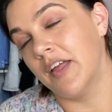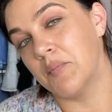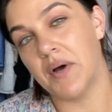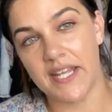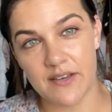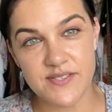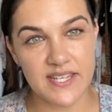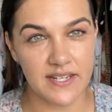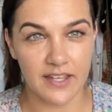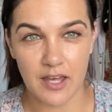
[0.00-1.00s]
might have
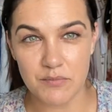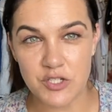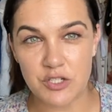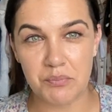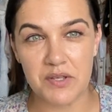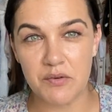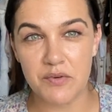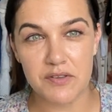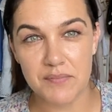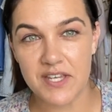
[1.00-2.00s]
seen a Come Shopping
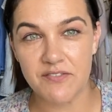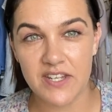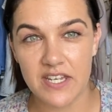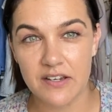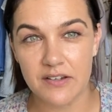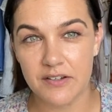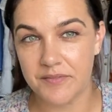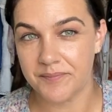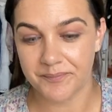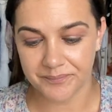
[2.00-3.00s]
With Me video
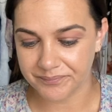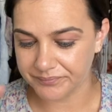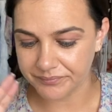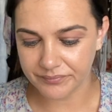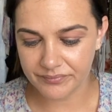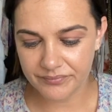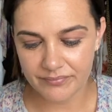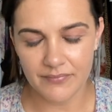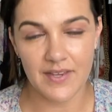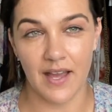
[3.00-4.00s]

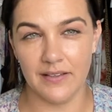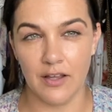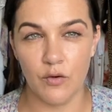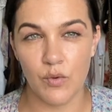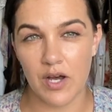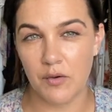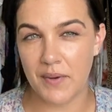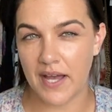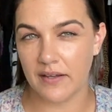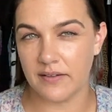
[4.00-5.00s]
a long while
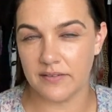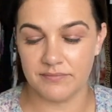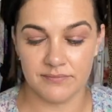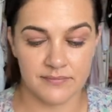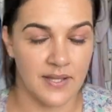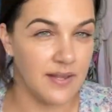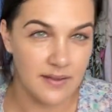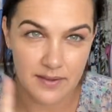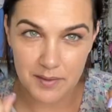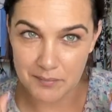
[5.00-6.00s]
back
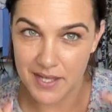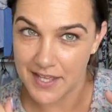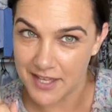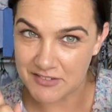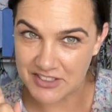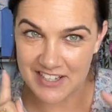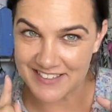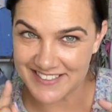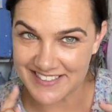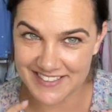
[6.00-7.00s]
may have an
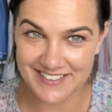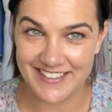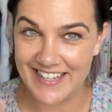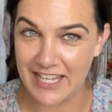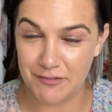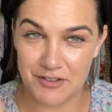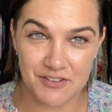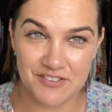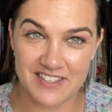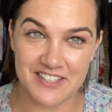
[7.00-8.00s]
idea. If
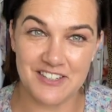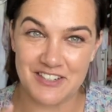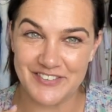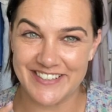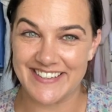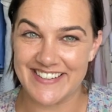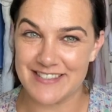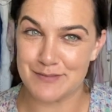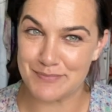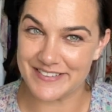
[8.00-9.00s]
you think you know what it
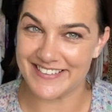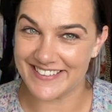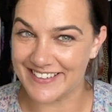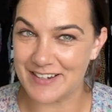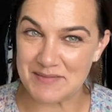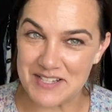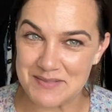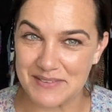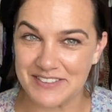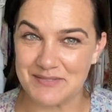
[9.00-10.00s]
is, put it in the comments
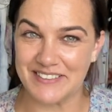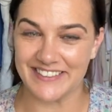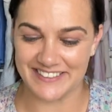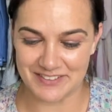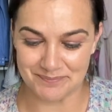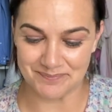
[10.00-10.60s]
box below.